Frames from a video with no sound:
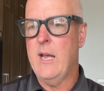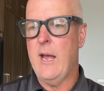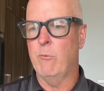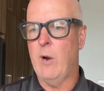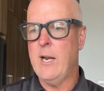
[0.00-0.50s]

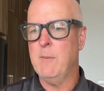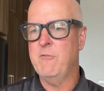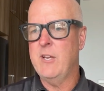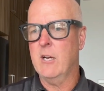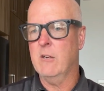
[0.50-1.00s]
And right up
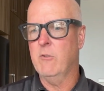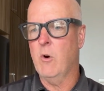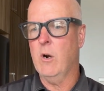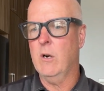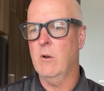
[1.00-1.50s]
Via
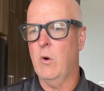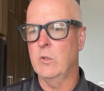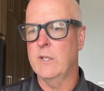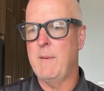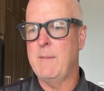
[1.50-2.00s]
Cavour,
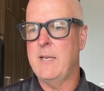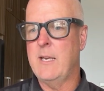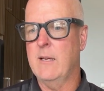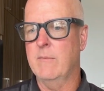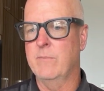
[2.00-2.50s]
only maybe,